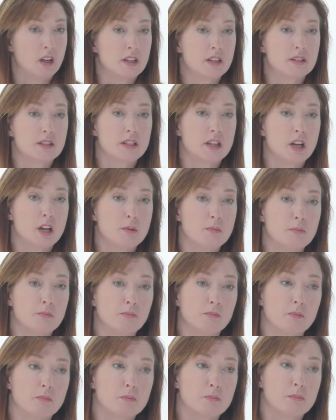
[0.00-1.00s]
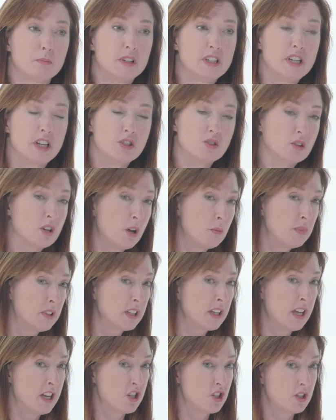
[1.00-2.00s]
some potential
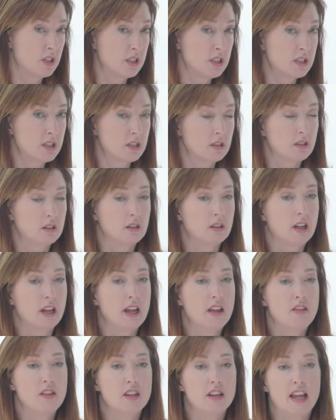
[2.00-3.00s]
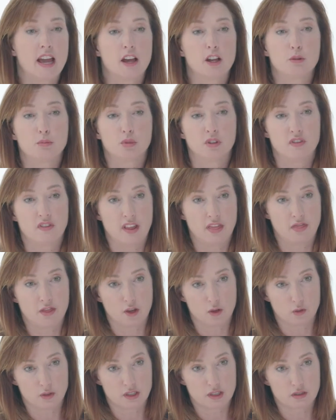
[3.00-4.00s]
complications, and then how to prevent
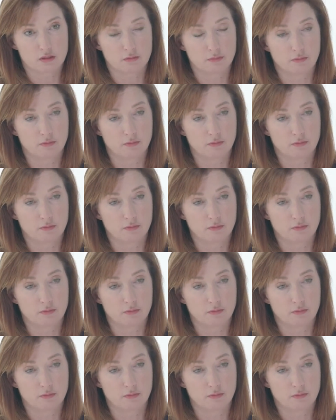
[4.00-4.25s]
those.